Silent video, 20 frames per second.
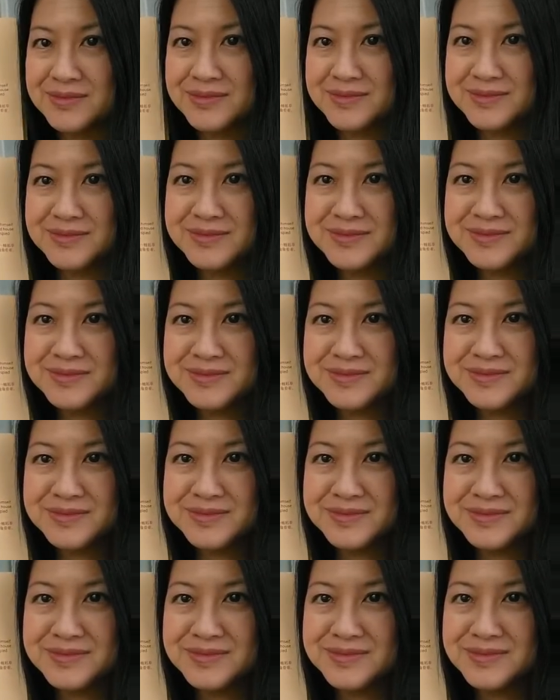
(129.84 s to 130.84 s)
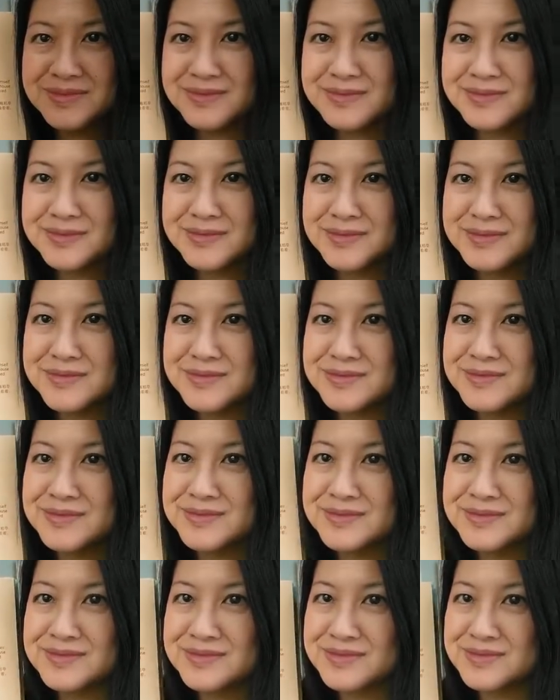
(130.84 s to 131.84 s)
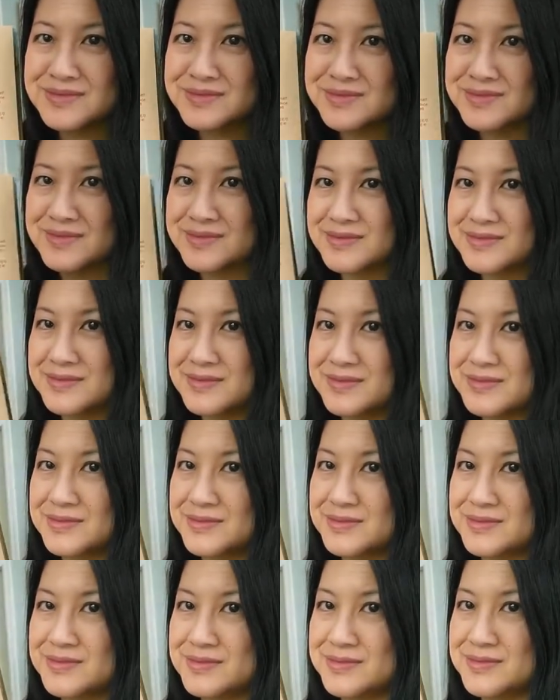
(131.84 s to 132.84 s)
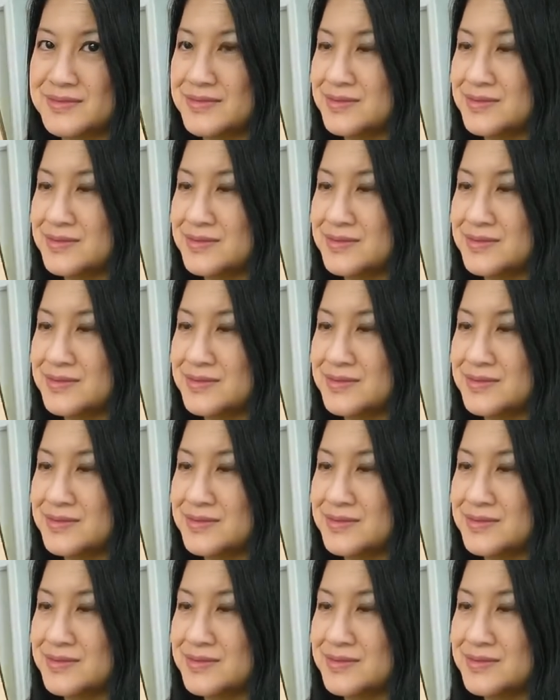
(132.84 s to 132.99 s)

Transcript: (no one is talking)